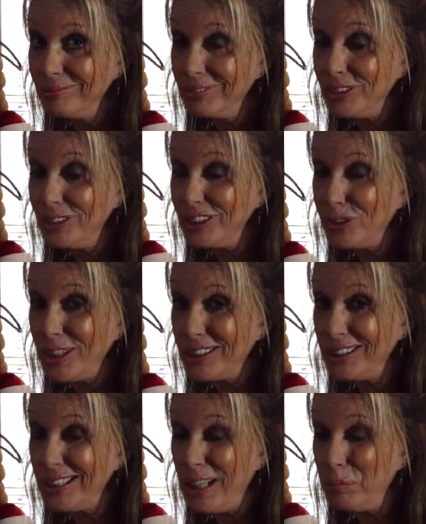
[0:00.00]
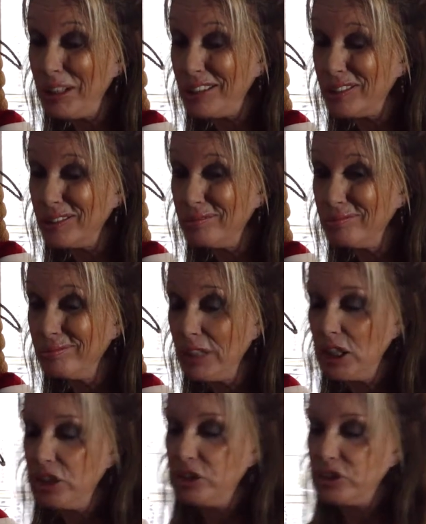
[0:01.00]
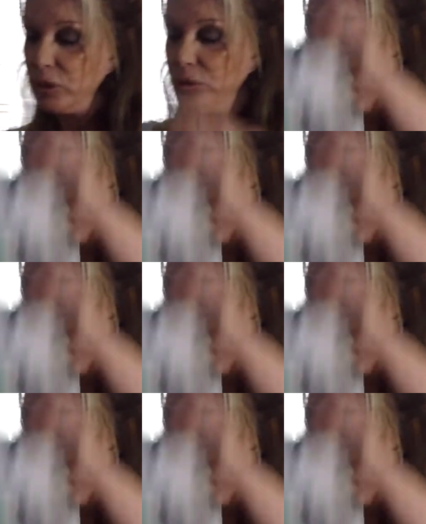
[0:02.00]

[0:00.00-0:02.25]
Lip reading: Do this dress in 10 minutes. So,